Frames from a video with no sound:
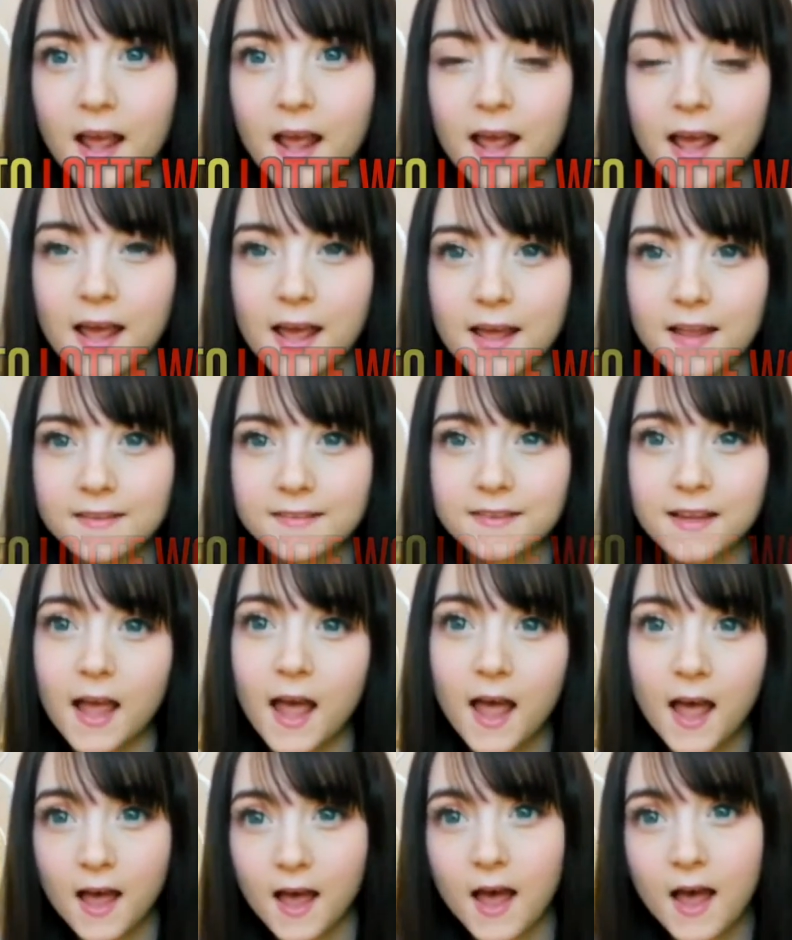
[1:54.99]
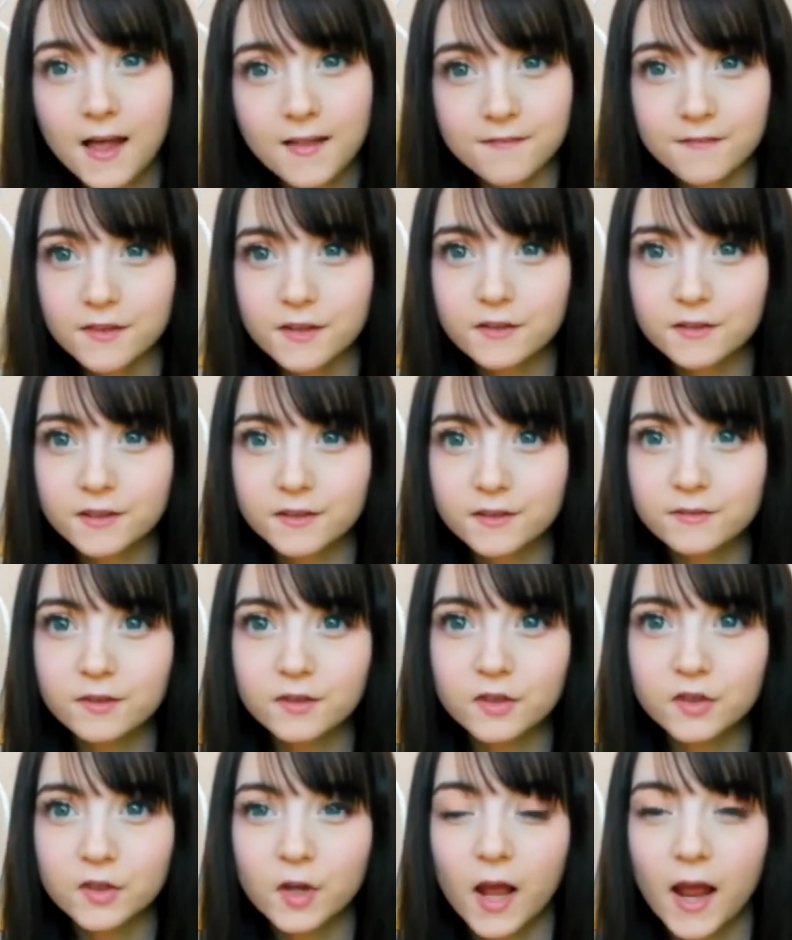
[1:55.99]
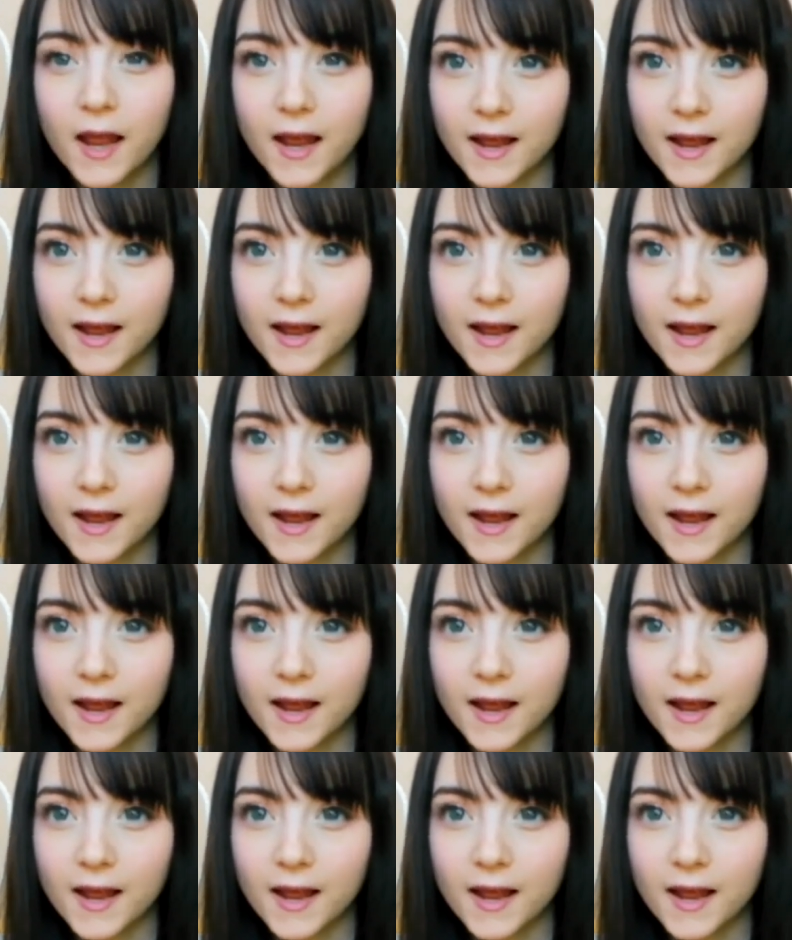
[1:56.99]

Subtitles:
and Han River,